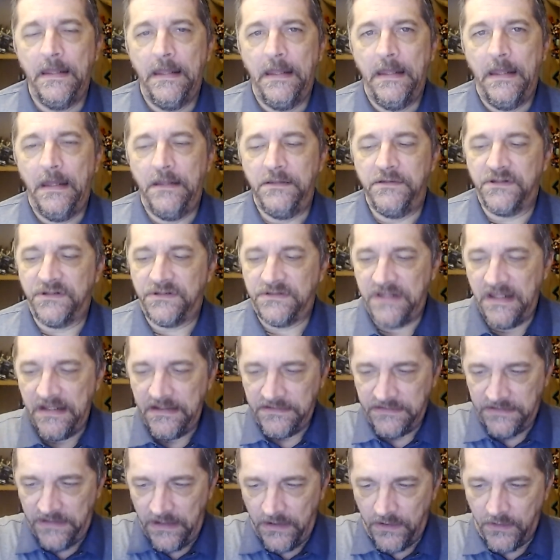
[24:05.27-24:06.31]
and just take
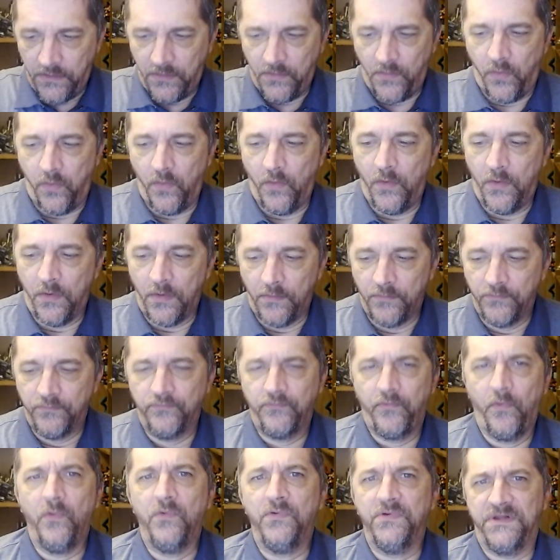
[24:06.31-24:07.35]
the core
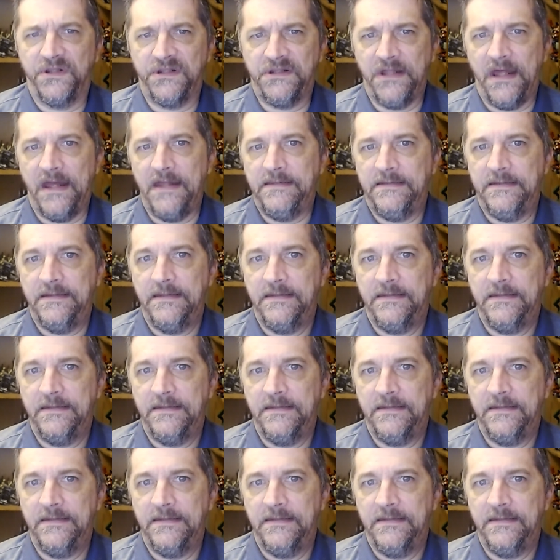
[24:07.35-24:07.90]
rule set